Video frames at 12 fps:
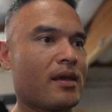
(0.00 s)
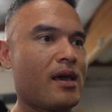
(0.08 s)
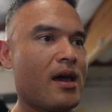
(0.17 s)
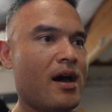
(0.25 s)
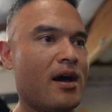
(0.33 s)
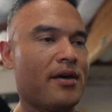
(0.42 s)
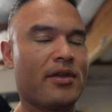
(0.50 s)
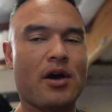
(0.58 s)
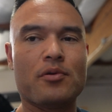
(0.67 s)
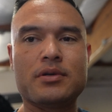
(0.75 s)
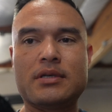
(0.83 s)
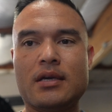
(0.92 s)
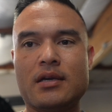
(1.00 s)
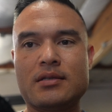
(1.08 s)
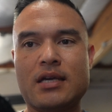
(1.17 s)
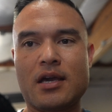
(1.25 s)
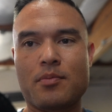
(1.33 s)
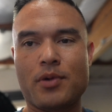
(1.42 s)
That was the
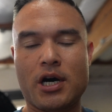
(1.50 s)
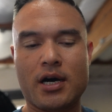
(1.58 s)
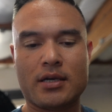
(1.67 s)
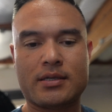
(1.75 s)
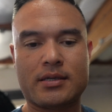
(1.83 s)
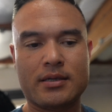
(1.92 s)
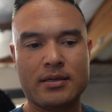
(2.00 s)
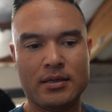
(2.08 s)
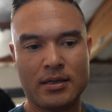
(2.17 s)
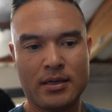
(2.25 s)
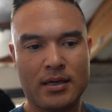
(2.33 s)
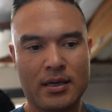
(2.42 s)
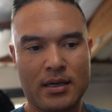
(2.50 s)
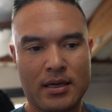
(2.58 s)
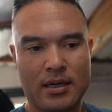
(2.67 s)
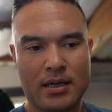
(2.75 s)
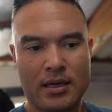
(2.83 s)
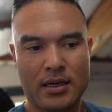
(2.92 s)
intake box
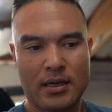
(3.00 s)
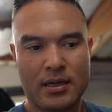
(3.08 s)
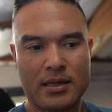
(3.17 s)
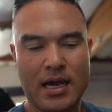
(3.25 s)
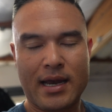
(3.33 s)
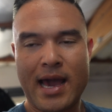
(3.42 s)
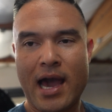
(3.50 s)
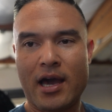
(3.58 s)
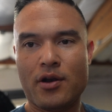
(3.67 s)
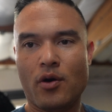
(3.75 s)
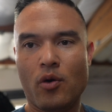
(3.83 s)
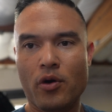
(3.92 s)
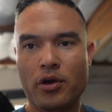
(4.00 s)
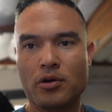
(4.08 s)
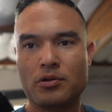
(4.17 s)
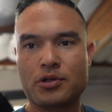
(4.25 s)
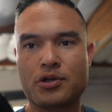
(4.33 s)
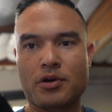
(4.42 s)
that had
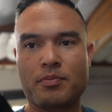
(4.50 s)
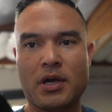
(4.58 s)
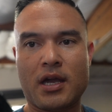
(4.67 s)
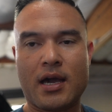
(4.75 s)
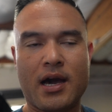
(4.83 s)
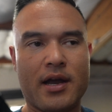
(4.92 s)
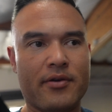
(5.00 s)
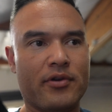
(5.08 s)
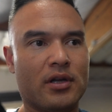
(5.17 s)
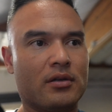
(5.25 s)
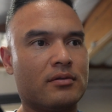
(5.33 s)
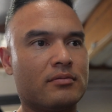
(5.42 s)
oil dripping out of it.